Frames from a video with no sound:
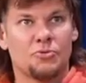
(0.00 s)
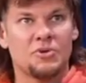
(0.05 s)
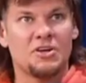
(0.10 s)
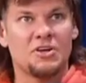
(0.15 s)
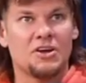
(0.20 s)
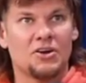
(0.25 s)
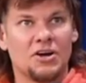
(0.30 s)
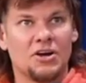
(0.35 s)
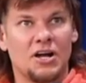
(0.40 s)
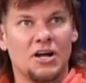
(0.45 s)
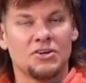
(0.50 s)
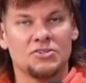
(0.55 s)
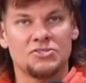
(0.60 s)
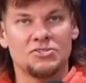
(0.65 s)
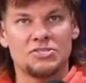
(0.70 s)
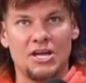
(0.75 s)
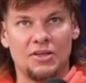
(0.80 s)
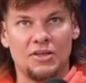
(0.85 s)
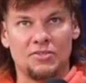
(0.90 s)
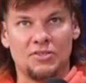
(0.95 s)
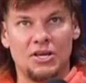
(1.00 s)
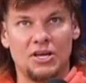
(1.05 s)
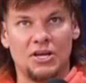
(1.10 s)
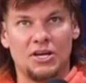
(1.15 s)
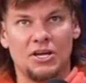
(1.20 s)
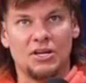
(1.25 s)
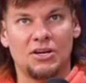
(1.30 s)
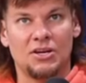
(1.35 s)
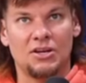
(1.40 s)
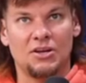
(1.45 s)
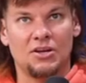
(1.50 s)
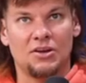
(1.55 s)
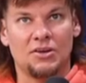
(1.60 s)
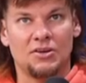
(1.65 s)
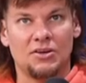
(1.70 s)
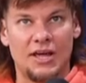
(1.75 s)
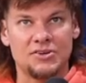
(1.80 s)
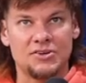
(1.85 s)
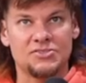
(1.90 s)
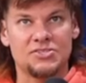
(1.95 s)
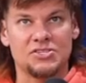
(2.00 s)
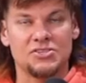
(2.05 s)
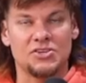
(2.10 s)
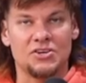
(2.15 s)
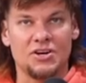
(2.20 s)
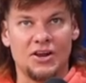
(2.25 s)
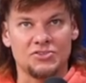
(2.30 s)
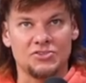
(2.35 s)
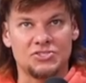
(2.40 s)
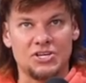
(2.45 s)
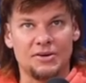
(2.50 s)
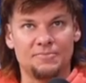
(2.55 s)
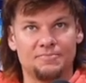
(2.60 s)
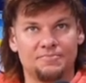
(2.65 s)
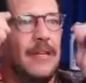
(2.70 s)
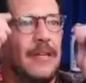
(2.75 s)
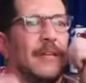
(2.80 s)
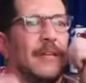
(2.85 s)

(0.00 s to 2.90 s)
$300 and then now $600. Yep.